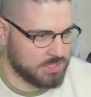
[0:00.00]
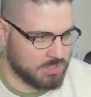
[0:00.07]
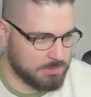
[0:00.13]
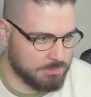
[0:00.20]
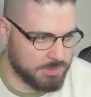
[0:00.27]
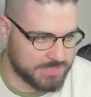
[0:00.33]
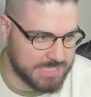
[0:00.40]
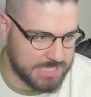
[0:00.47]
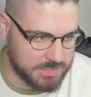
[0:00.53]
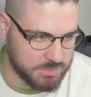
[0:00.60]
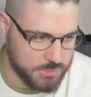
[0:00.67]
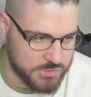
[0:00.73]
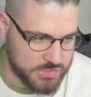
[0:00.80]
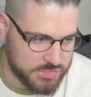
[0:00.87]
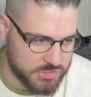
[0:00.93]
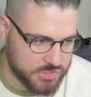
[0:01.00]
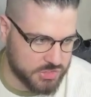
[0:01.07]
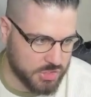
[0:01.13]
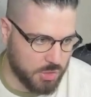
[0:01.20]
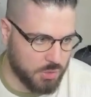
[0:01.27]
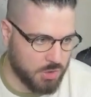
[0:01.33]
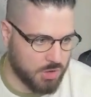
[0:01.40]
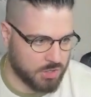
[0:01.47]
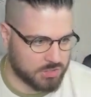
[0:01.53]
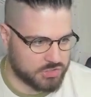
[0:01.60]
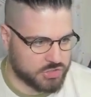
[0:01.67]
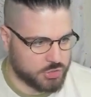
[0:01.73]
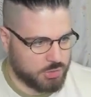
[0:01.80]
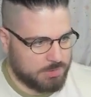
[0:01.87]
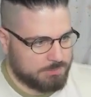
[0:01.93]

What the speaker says: But that loses so hard to a